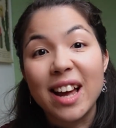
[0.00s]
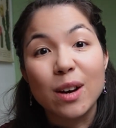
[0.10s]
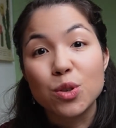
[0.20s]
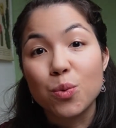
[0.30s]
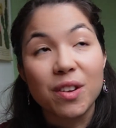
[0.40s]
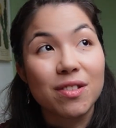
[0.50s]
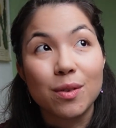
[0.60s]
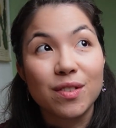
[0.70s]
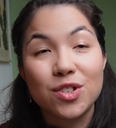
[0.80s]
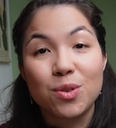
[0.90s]
out what the
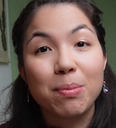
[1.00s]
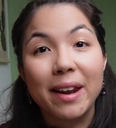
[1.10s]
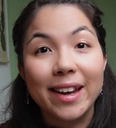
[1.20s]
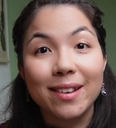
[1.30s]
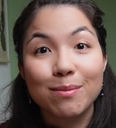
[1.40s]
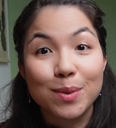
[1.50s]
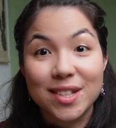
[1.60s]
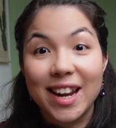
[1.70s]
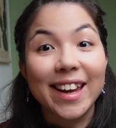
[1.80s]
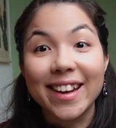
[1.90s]
original play
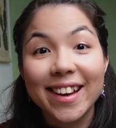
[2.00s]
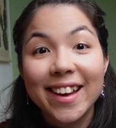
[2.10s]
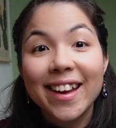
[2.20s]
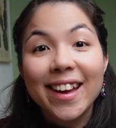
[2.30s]
was like.